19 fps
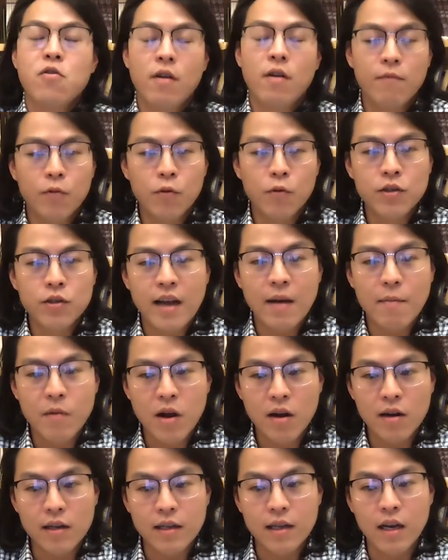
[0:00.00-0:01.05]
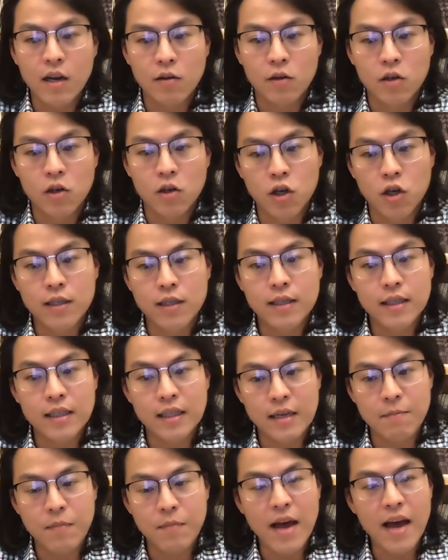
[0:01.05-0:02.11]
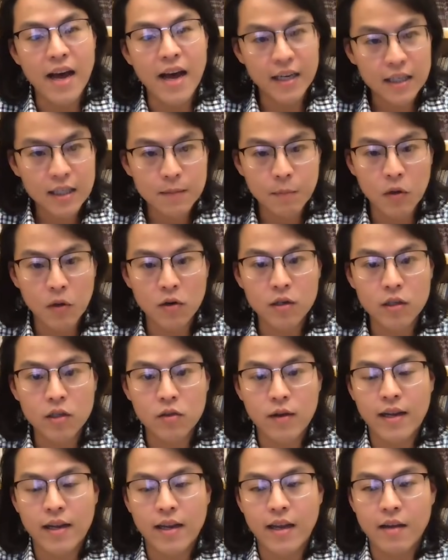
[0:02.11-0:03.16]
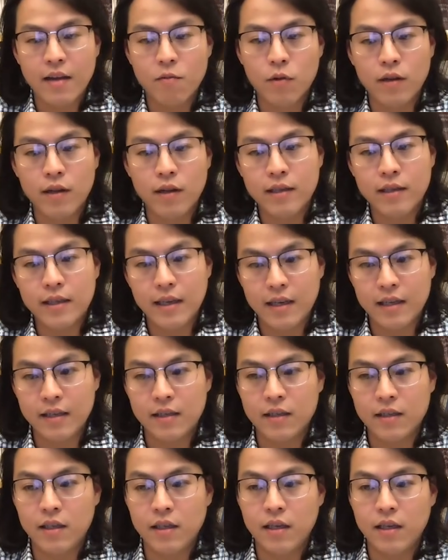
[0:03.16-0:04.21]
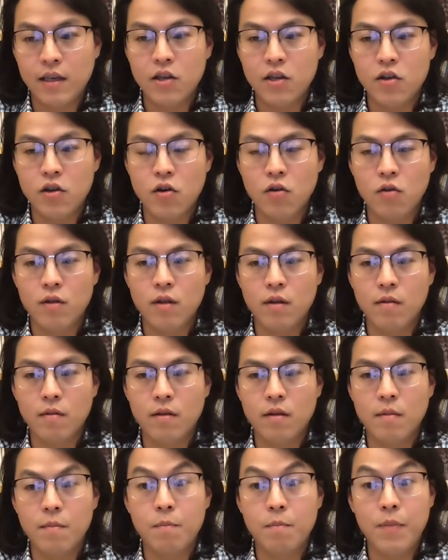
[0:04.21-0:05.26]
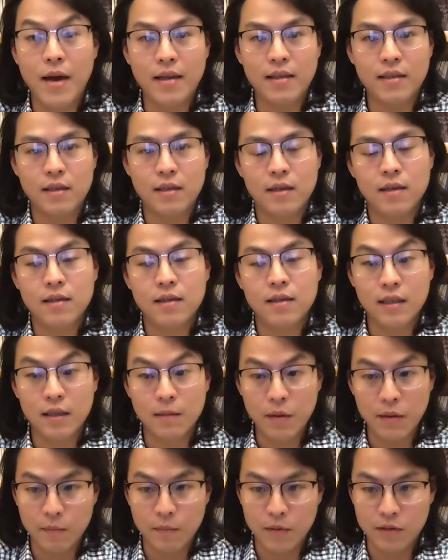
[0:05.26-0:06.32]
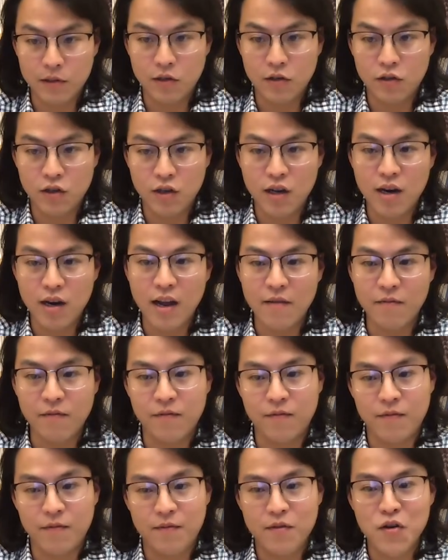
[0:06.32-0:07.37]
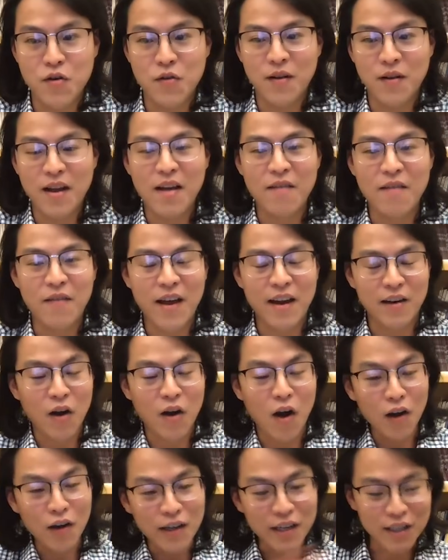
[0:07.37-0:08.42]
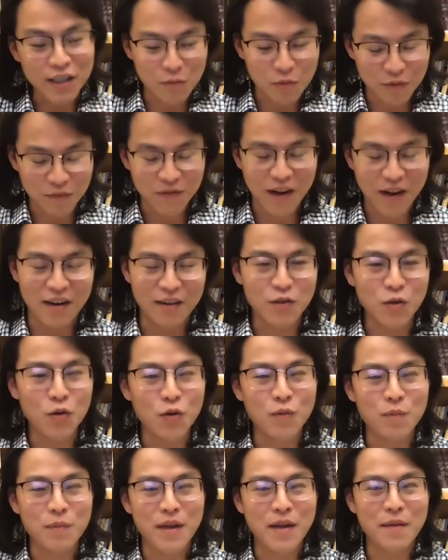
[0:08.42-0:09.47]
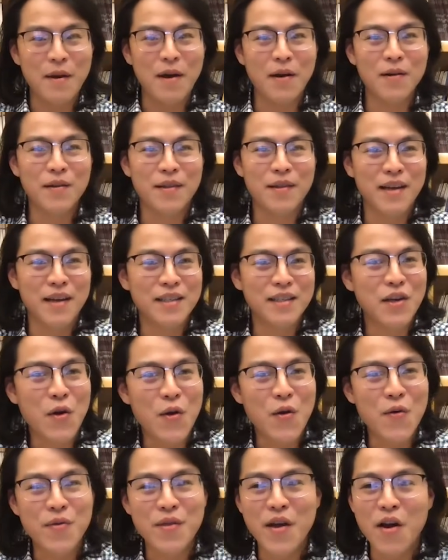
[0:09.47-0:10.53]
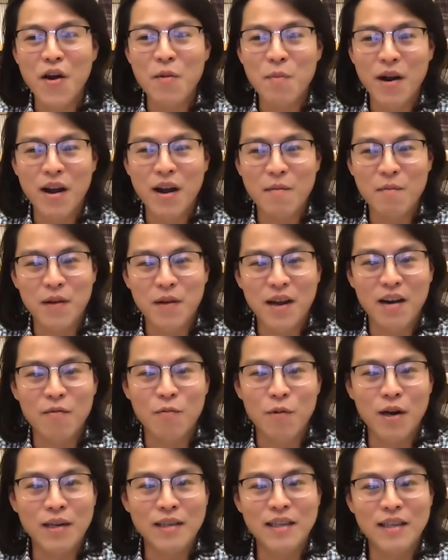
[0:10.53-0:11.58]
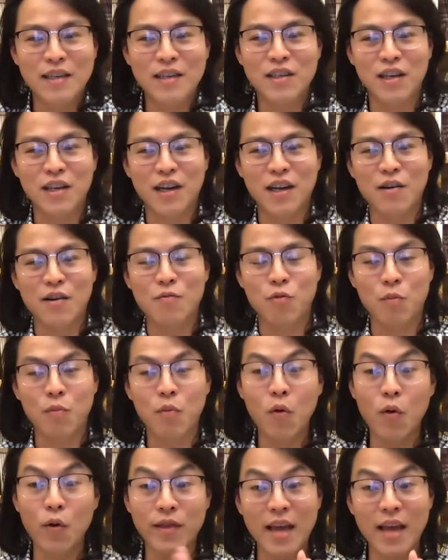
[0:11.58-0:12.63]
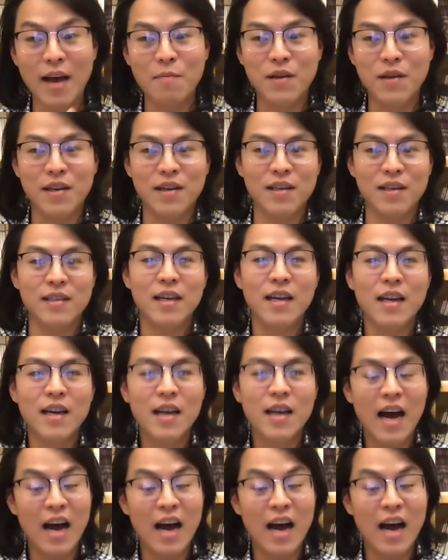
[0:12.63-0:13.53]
You know, unfortunately, I'm not a, a, good sleep expert, so I can't really attest to you know the the best sleeping position. I've you know I've had colleagues who've kind of told me about things here and there, but I'm kind of reticent to kind of report that because